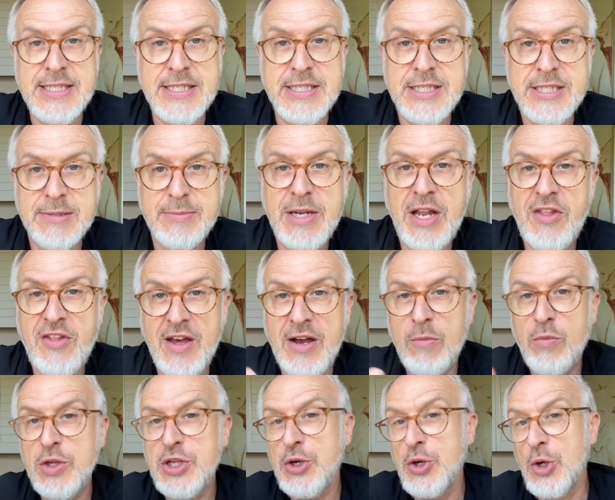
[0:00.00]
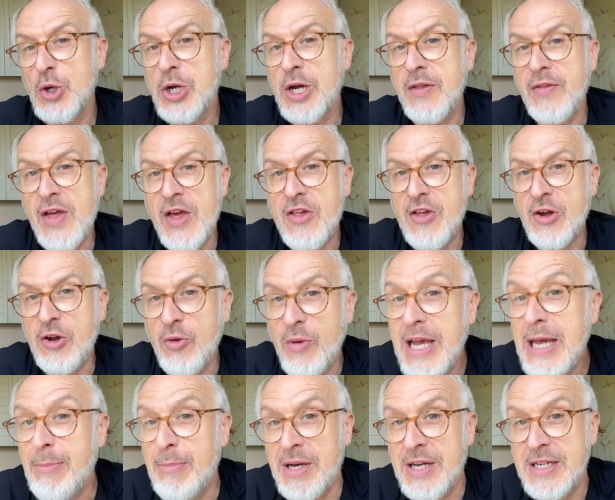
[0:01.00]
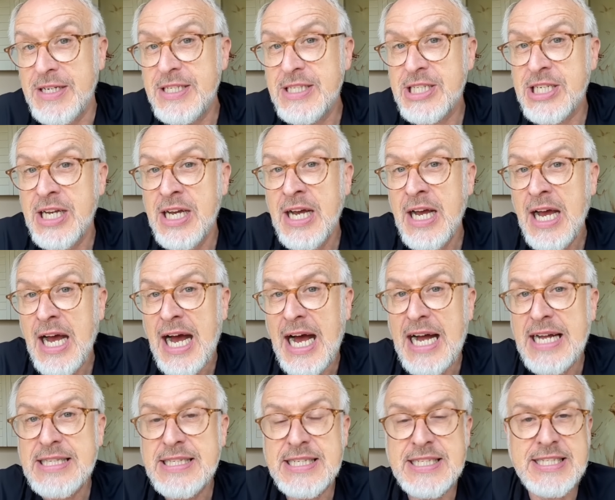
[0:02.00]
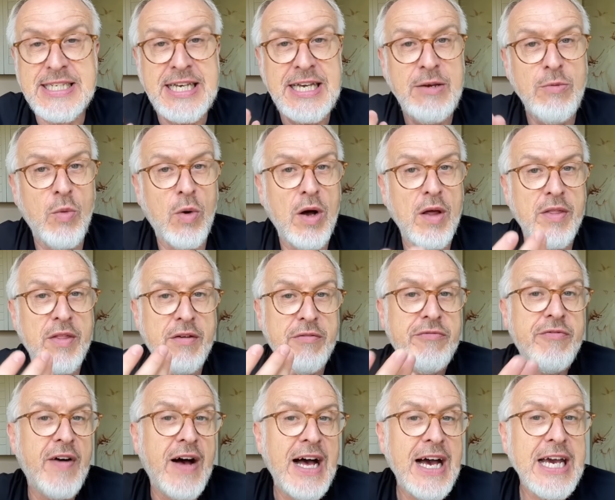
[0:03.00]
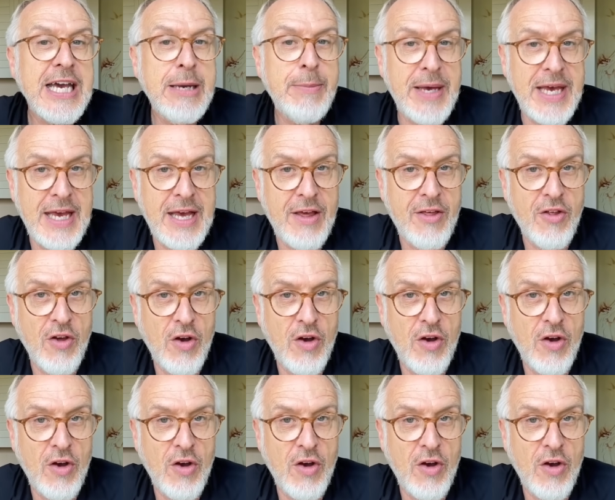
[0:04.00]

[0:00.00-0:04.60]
And somebody said, well, you look at this agreement and see what the vibe is